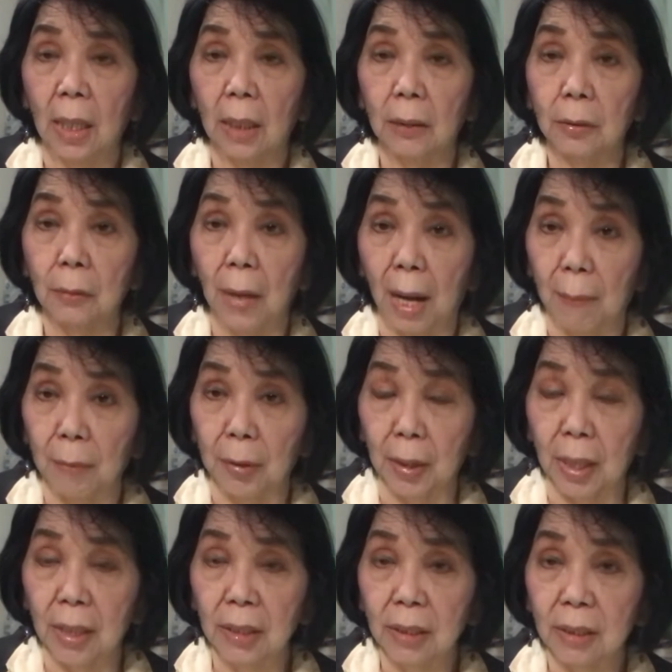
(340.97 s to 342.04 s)
to
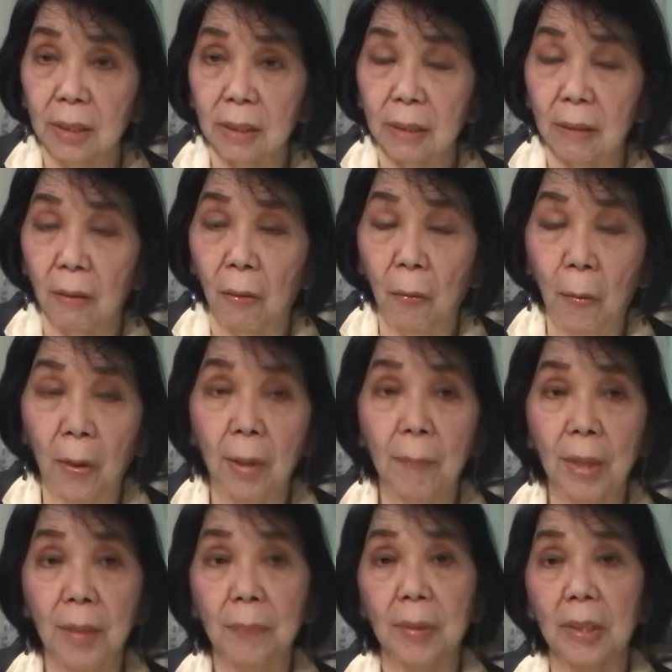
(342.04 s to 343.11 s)
hemorrhage, or
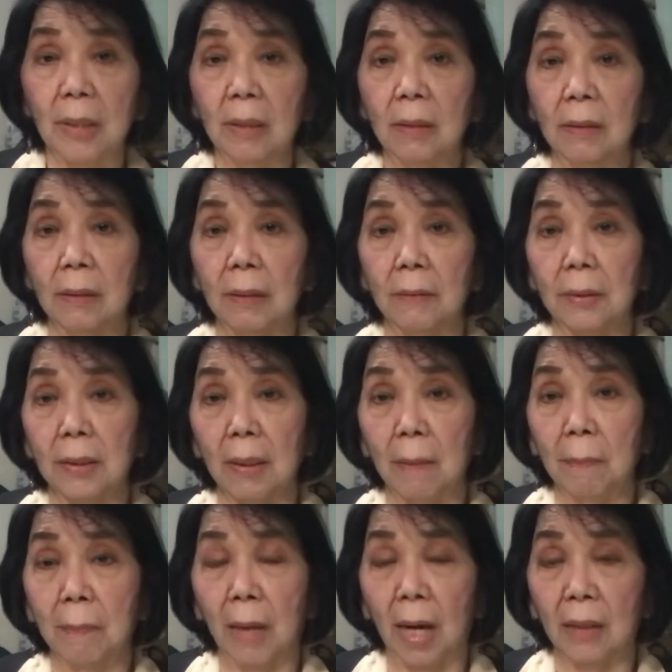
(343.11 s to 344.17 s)
maybe there is a
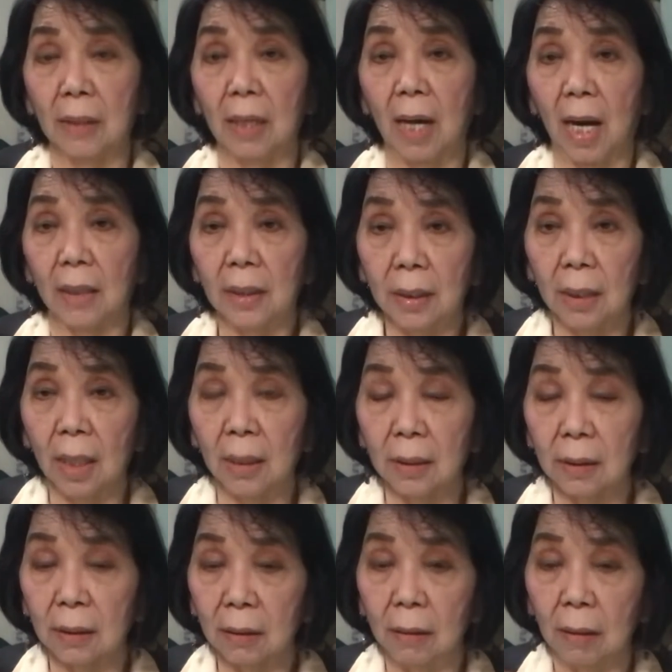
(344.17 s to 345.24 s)
blood clot that
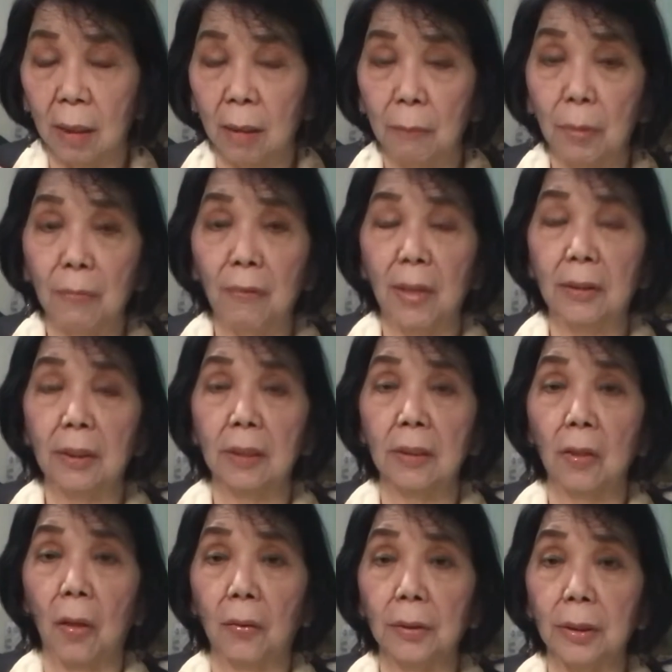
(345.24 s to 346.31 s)
has prevented
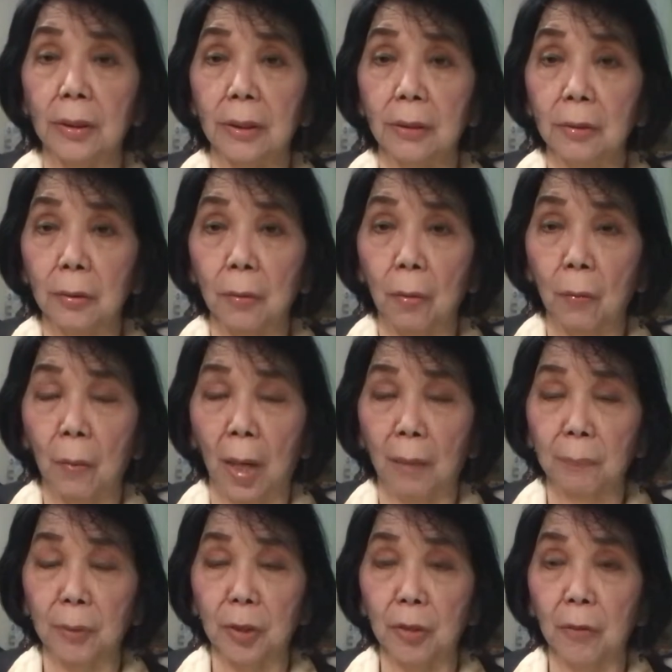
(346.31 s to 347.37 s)
oxygen to go
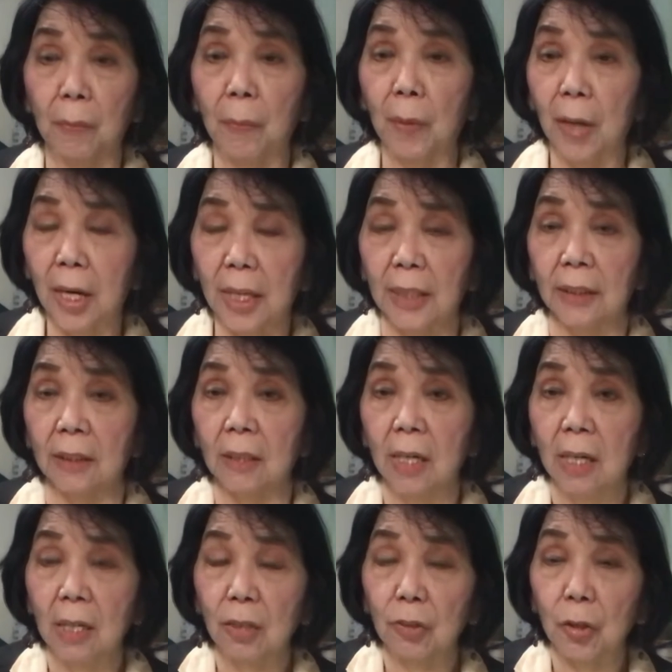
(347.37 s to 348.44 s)
up to your brain.
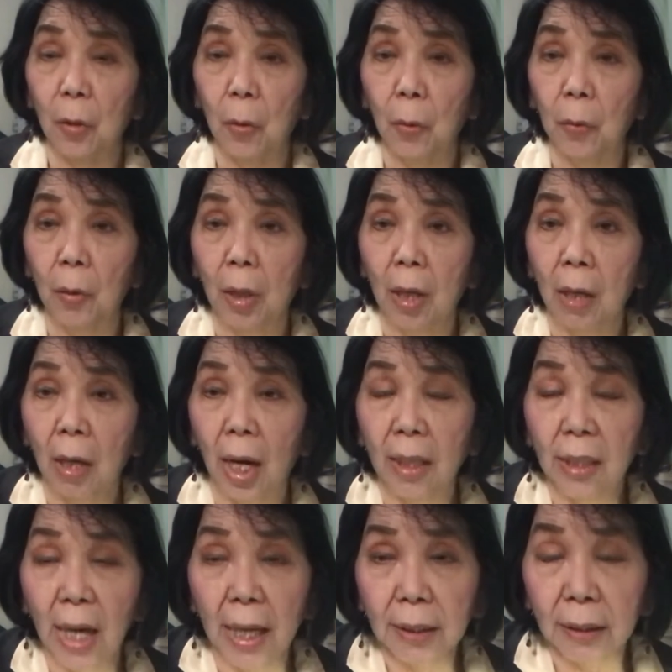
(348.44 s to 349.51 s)
So
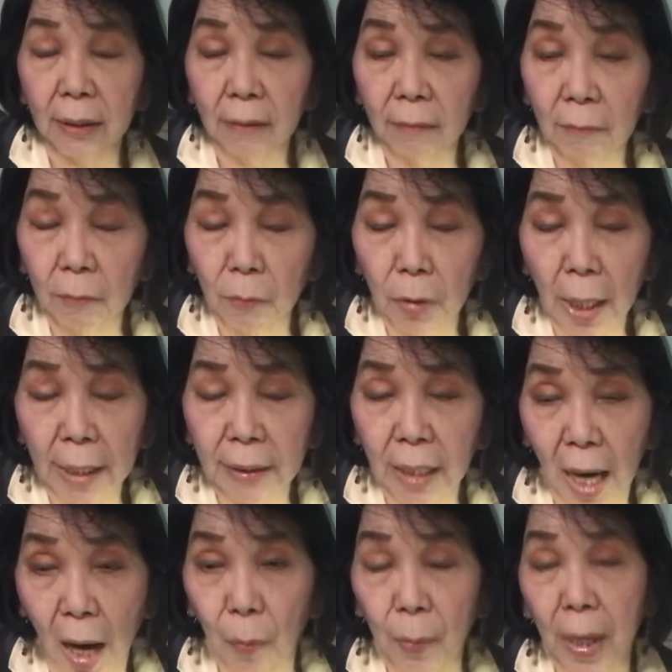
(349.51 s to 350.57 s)
unlike right
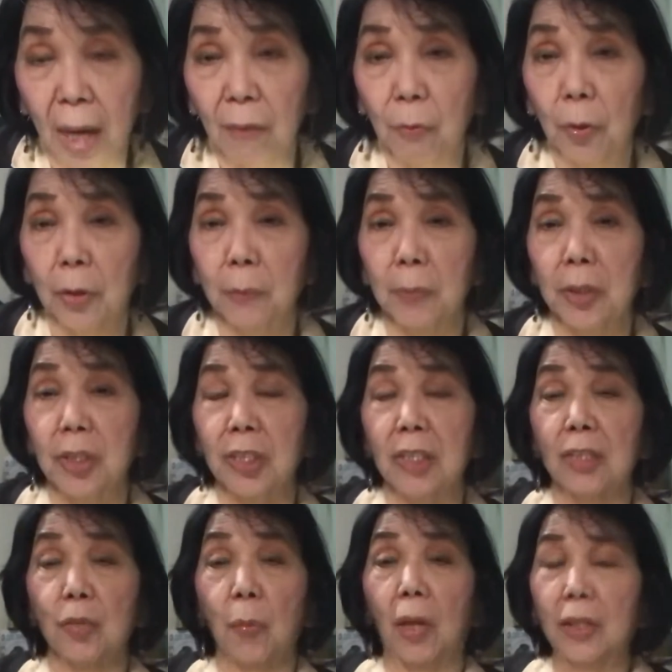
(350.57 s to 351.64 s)
now, we have what
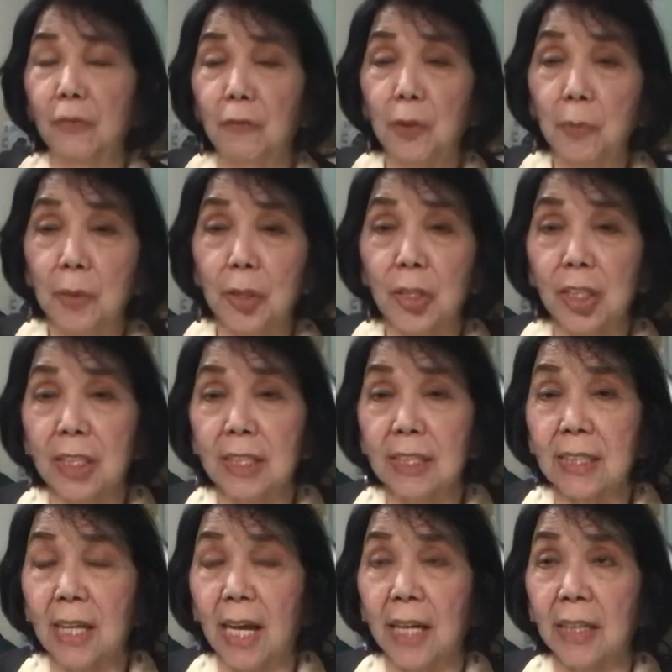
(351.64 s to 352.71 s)
machines, wonderful
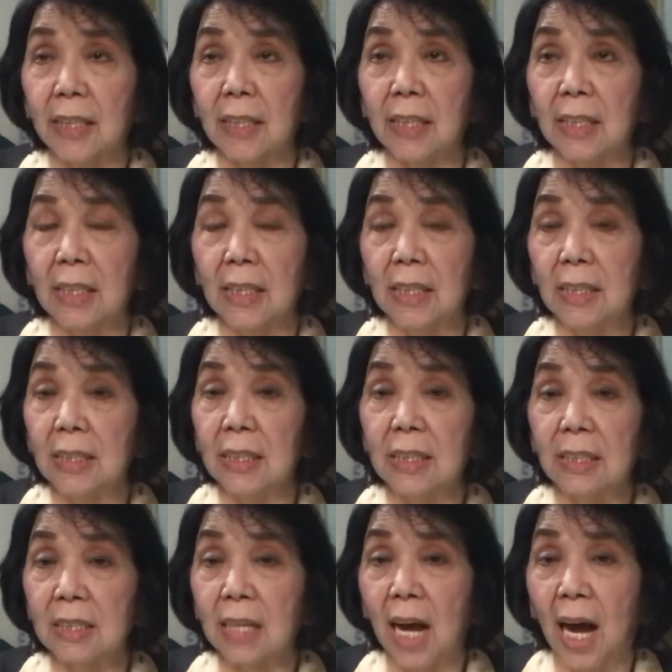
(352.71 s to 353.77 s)
machines like the
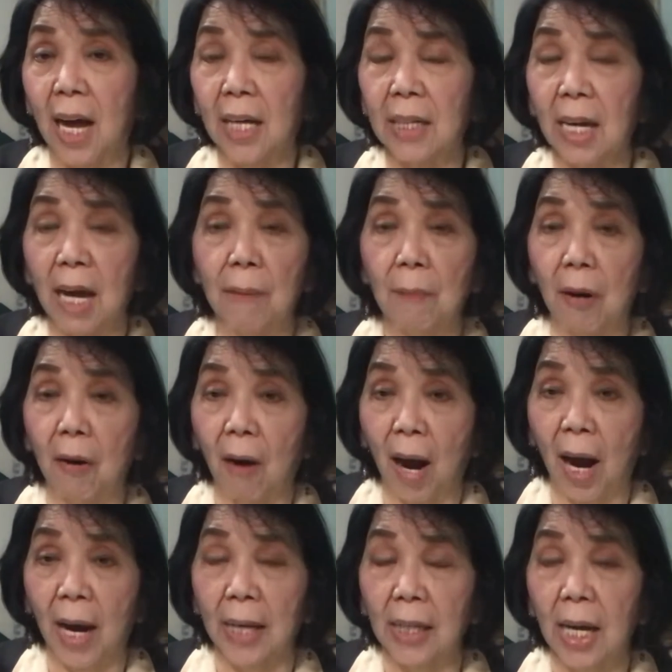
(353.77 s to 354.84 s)
CT scan,
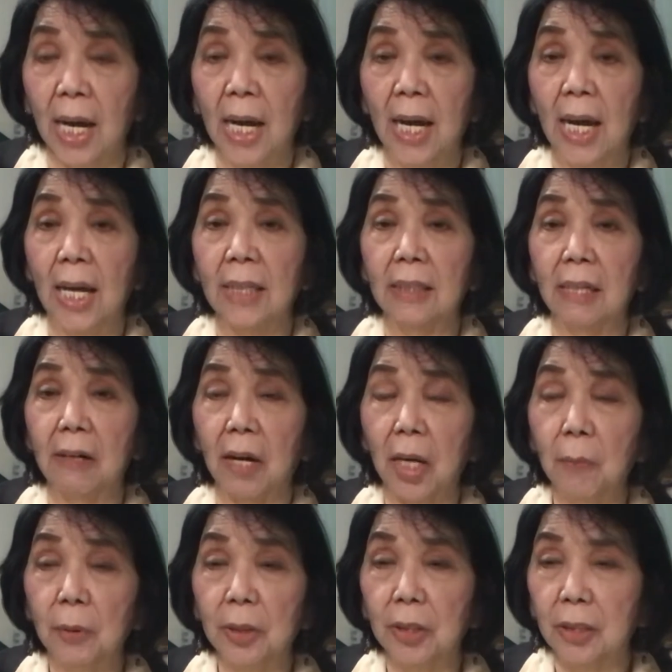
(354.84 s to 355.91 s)
MRI, and they're
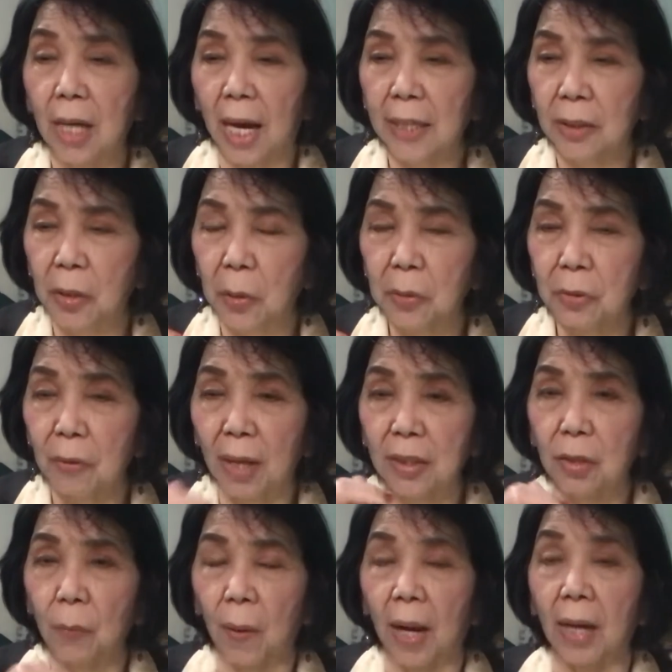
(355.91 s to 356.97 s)
able to diagnose right
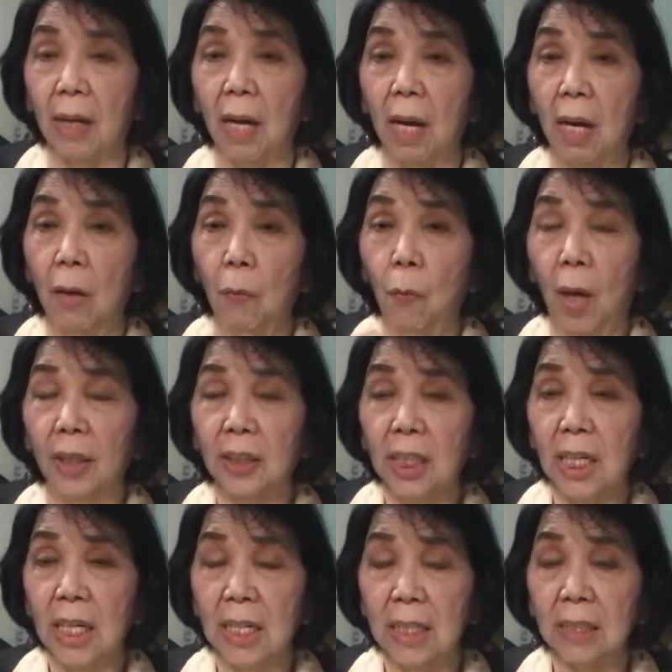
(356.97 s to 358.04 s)
away what
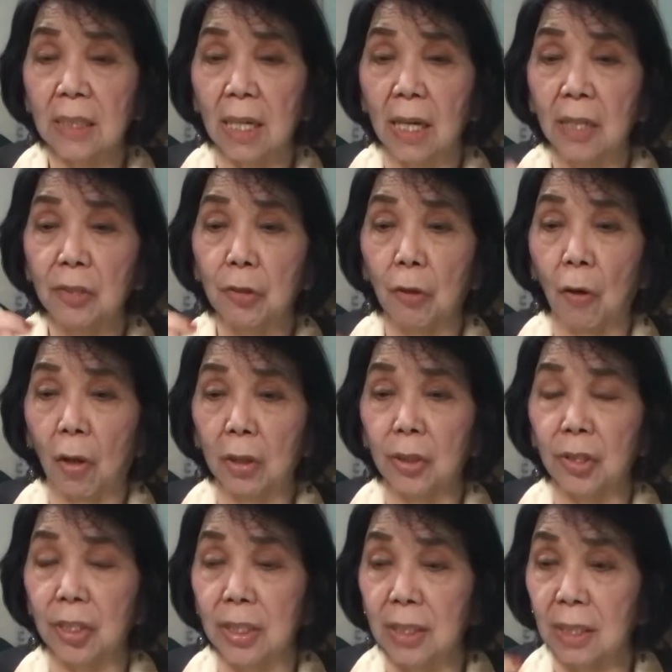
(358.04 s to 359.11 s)
is a
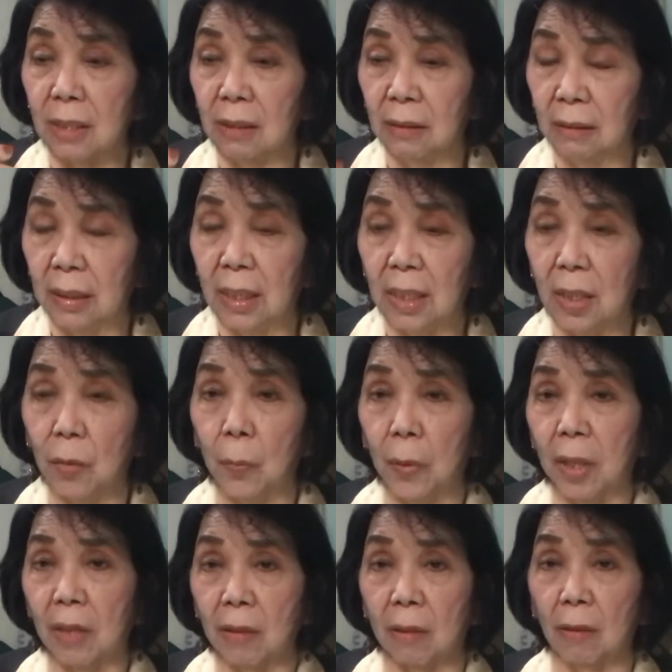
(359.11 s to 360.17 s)
neurologist dealing
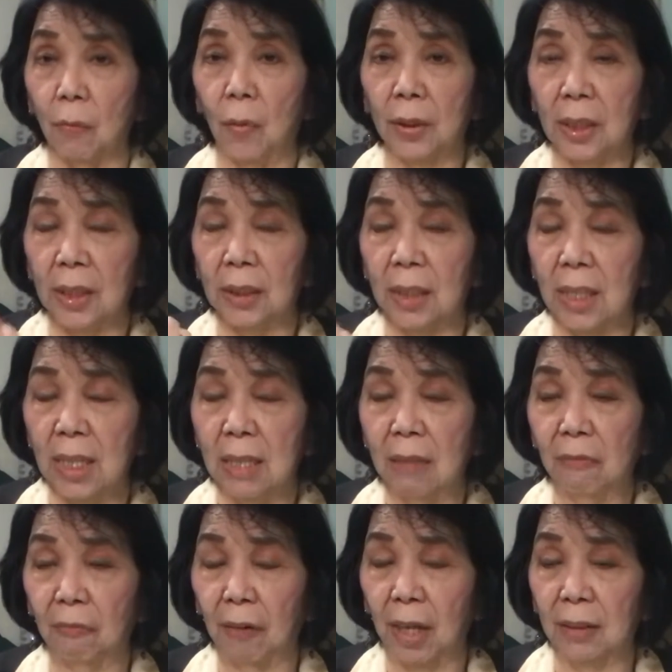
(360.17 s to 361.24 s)
with, what is he
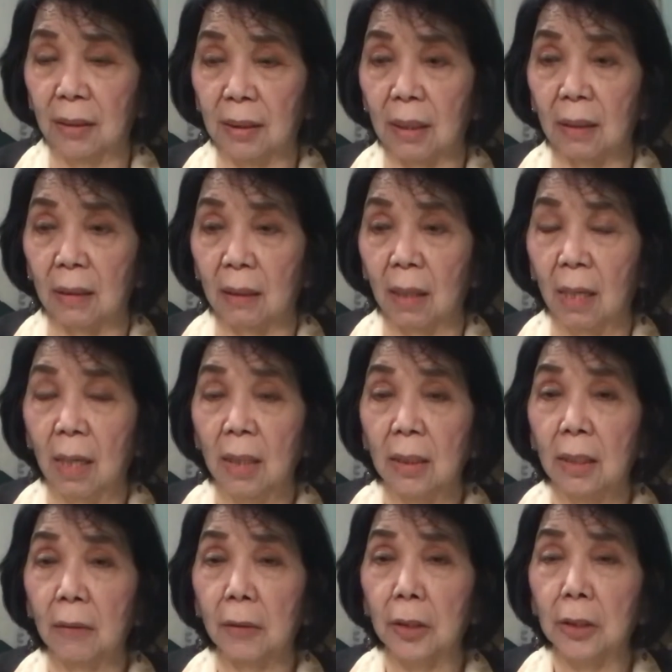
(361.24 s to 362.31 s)
facing,
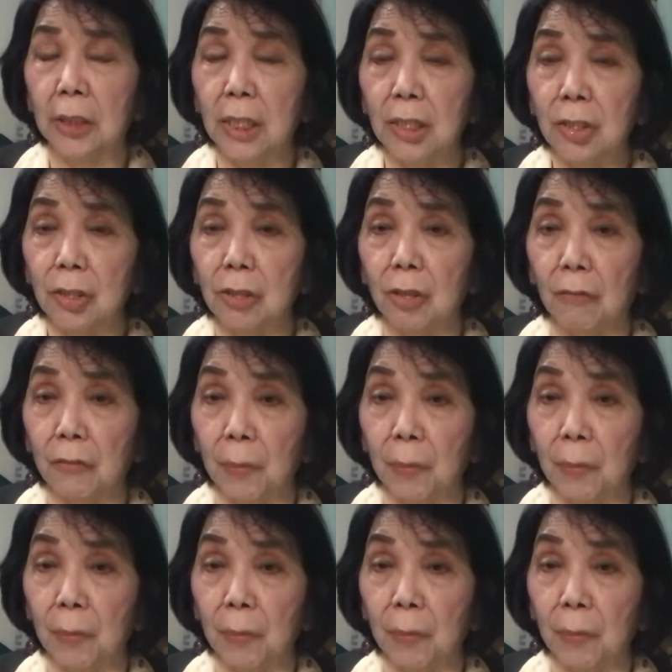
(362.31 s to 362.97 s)
the condition of the